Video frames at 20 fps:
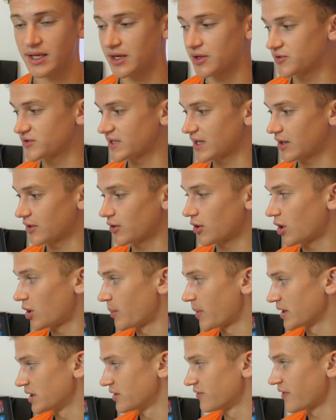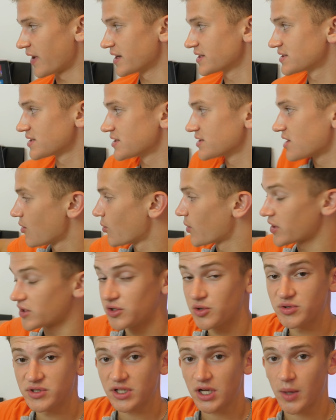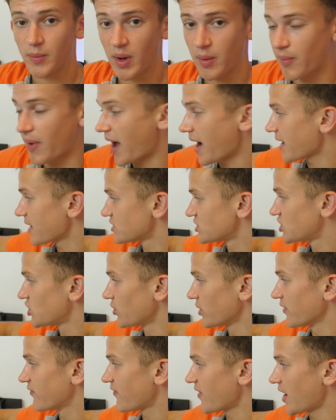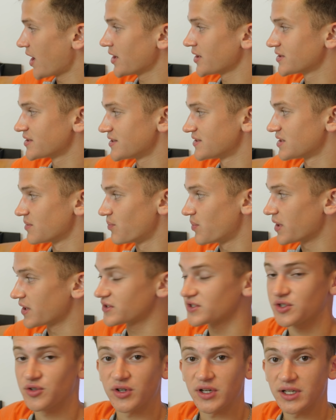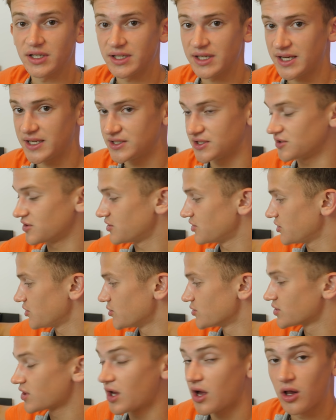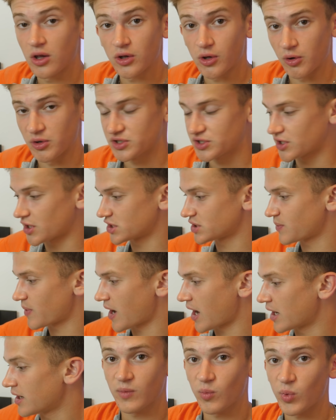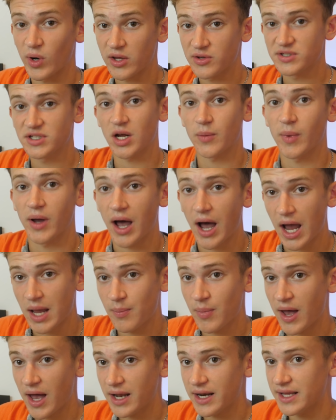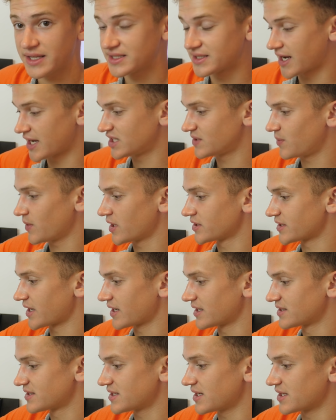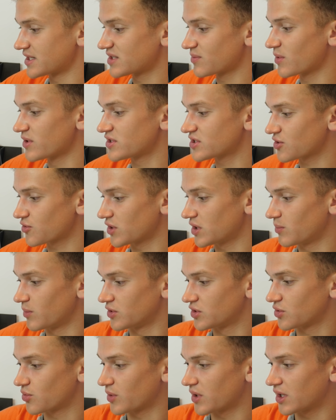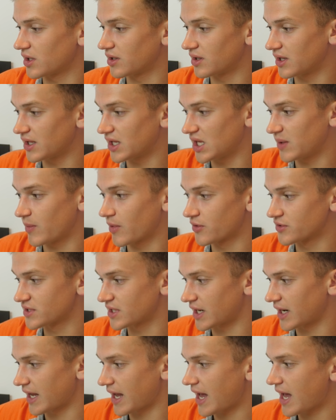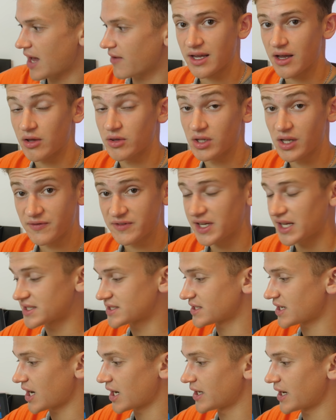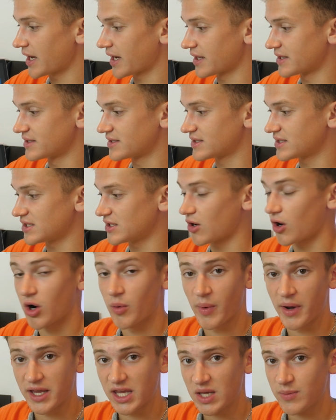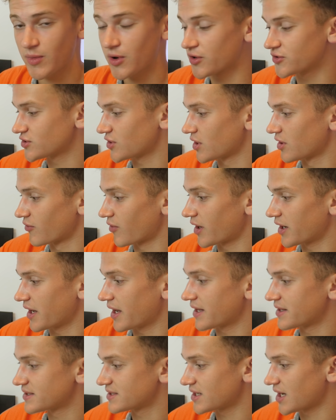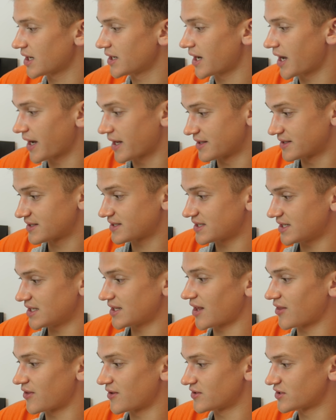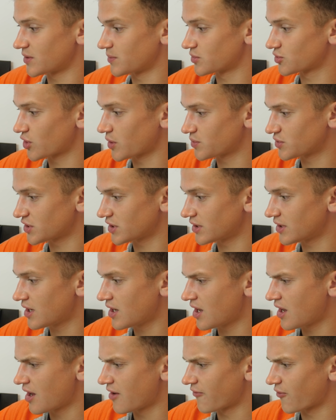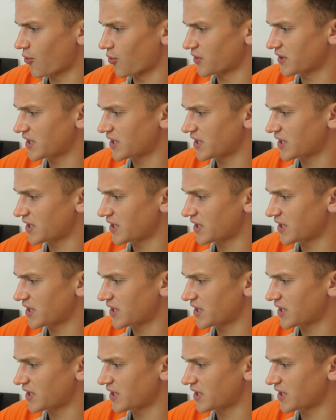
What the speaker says: and I use that on all my devices. When I use it on my Mac, it's totally fine because it's a big screen, easy to use, large touchpad. When I use it on my iPad, it's nice because I can see a split screen between the emails that I have. On the left-hand side, I can see all my emails. On the right-hand side, I can see that this subscription for